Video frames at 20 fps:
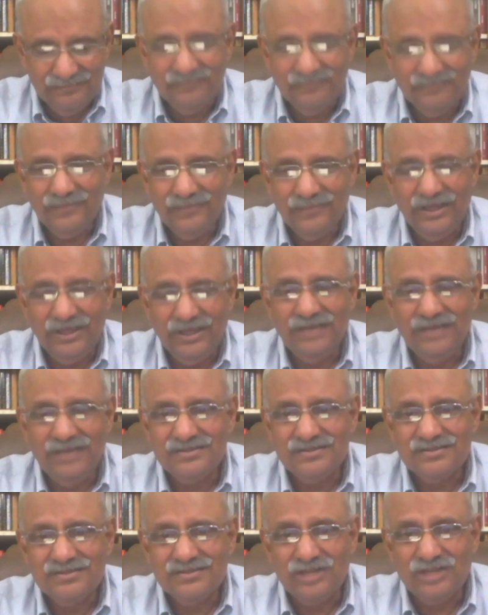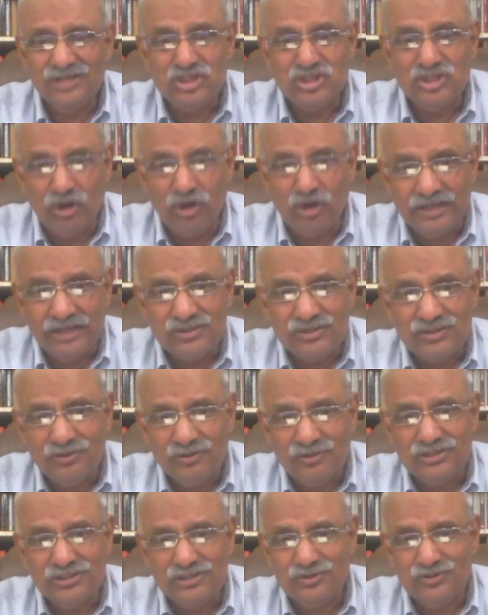is the shortest
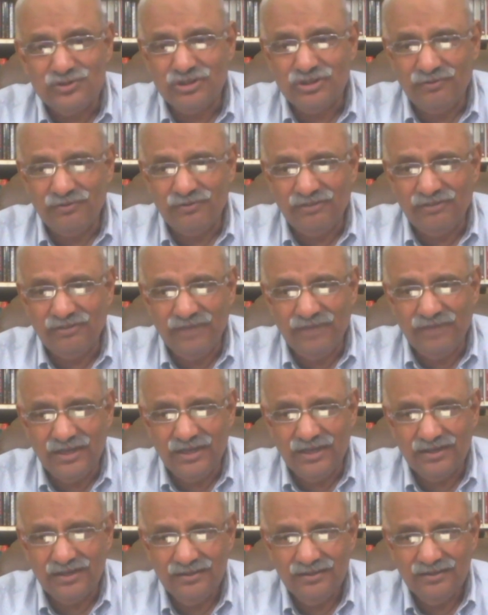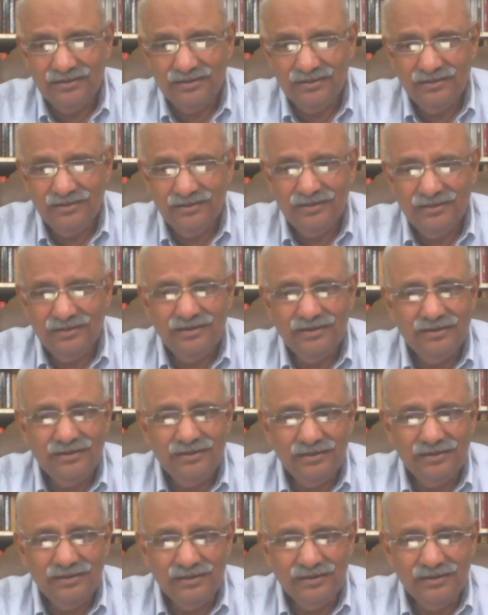constitution of the world,
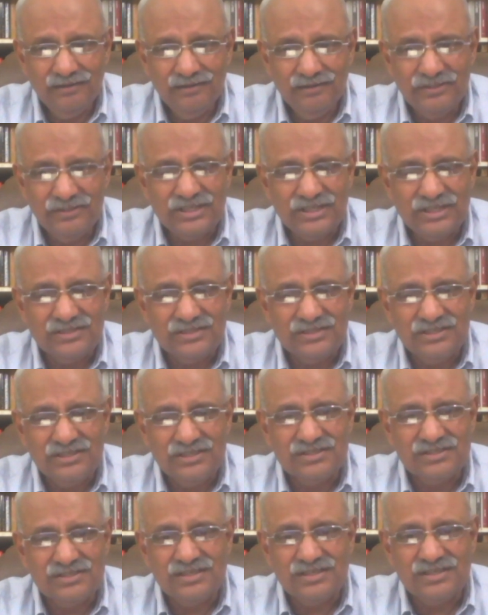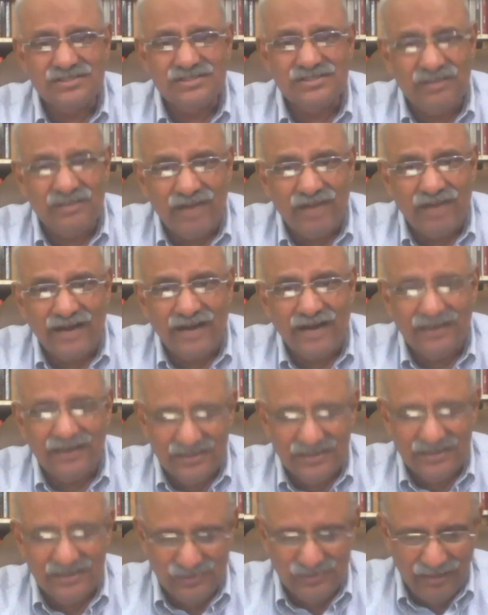which consists of 7 articles
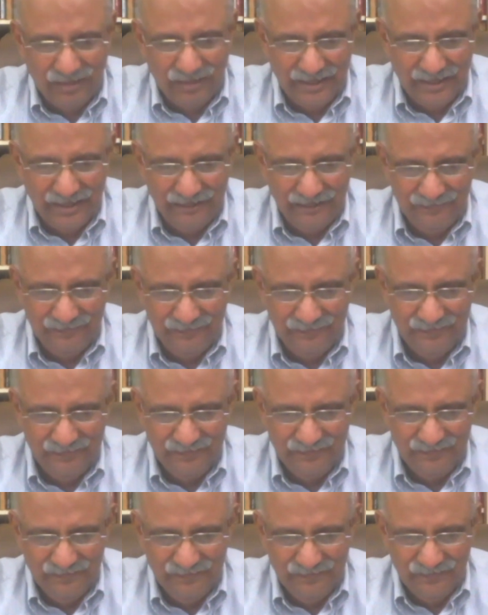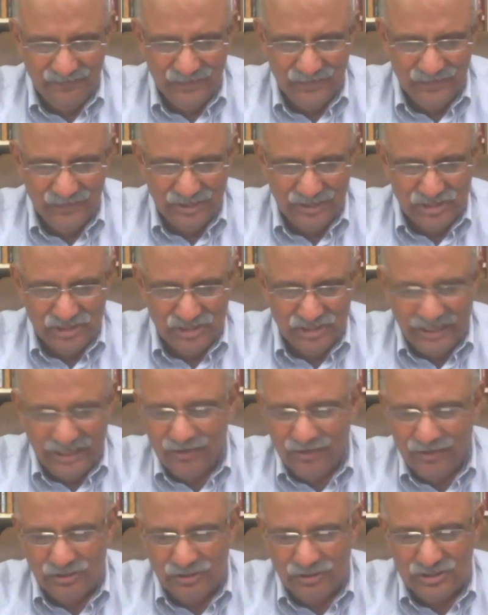only. The Australian
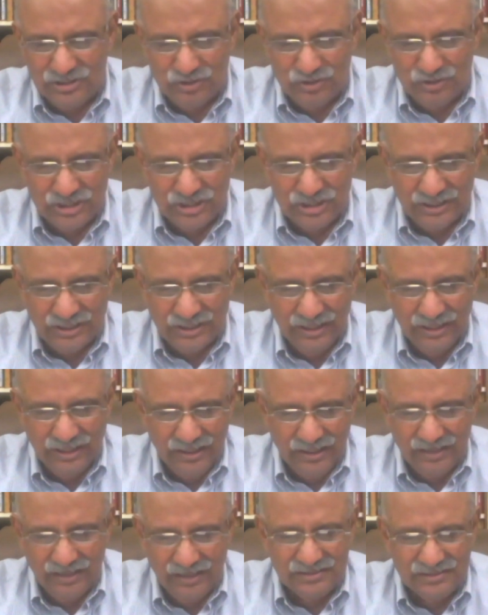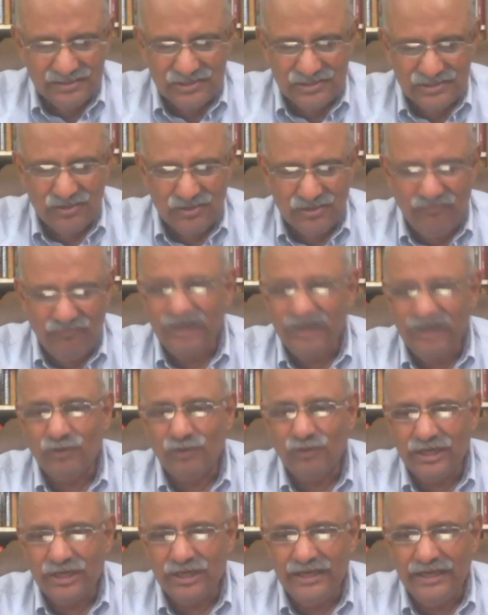Constitution consists of
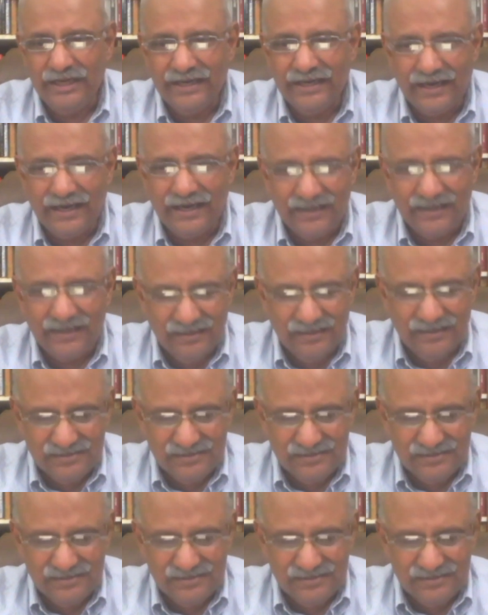128 articles.